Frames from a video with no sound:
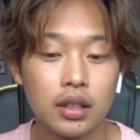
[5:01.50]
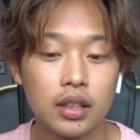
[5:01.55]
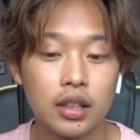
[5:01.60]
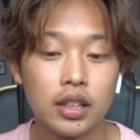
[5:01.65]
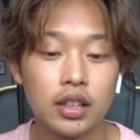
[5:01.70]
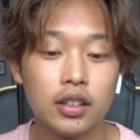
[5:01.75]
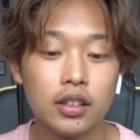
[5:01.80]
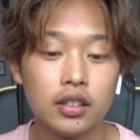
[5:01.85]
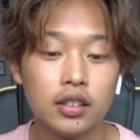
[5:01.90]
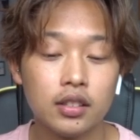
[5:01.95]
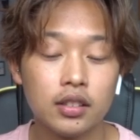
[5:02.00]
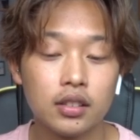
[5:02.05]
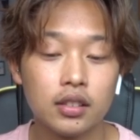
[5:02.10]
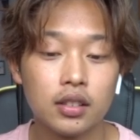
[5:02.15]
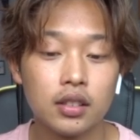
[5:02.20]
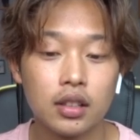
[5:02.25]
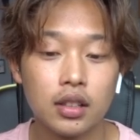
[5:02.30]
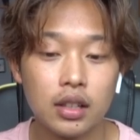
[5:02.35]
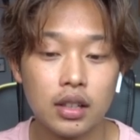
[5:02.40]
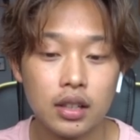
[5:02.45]
here,
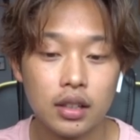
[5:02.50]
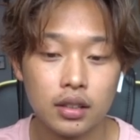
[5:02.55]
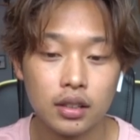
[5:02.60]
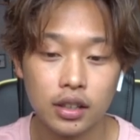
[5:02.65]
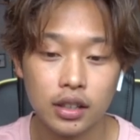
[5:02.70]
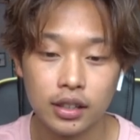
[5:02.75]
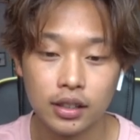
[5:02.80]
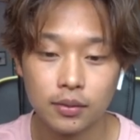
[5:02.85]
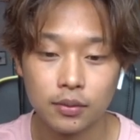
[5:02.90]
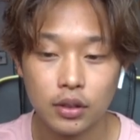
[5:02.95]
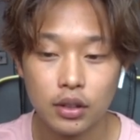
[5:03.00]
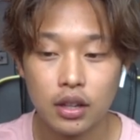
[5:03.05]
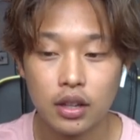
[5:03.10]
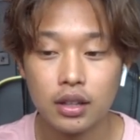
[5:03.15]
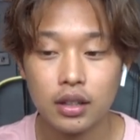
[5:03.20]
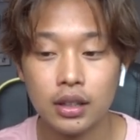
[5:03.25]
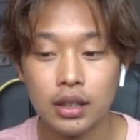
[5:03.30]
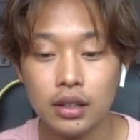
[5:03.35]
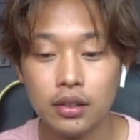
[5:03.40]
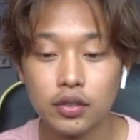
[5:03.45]
okay,
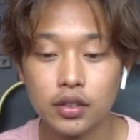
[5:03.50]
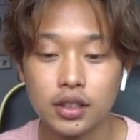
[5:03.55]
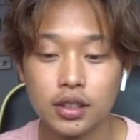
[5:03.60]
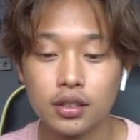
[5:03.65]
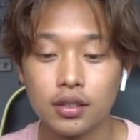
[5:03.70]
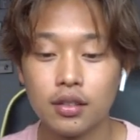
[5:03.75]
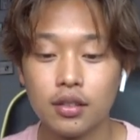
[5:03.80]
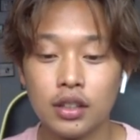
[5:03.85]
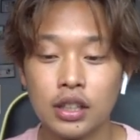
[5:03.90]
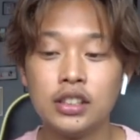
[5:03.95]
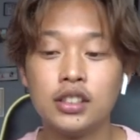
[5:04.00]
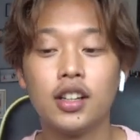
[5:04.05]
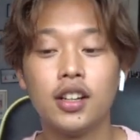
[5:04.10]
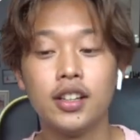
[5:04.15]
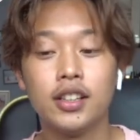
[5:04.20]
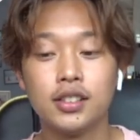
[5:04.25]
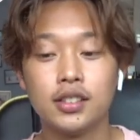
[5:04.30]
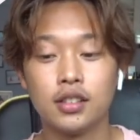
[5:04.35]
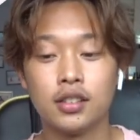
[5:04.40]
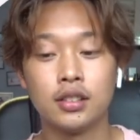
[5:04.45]
lifts, these
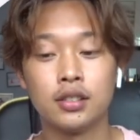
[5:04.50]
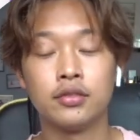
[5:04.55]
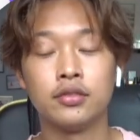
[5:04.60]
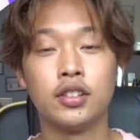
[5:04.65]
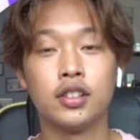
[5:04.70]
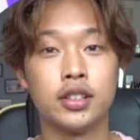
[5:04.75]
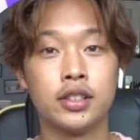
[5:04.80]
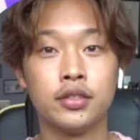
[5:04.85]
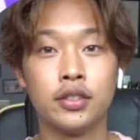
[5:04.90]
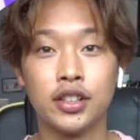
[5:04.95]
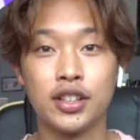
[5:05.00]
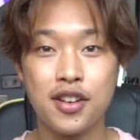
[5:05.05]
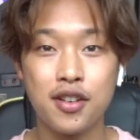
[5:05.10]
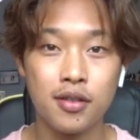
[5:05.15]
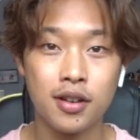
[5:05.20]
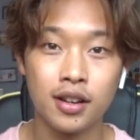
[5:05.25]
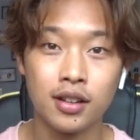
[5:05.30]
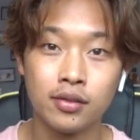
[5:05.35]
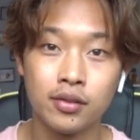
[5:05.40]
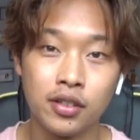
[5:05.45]
guys are very, very
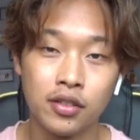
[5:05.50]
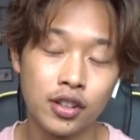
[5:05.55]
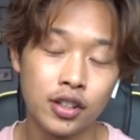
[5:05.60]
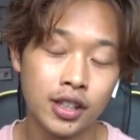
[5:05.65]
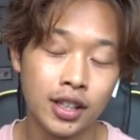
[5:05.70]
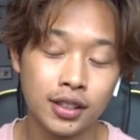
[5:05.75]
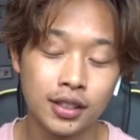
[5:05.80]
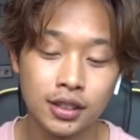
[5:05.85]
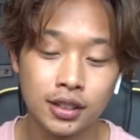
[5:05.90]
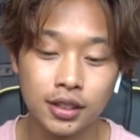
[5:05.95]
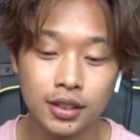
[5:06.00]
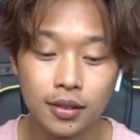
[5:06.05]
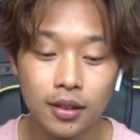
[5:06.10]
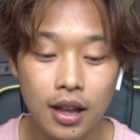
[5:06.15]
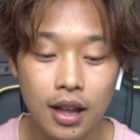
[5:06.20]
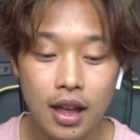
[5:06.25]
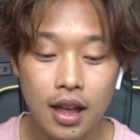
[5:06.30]
creative with their dancing.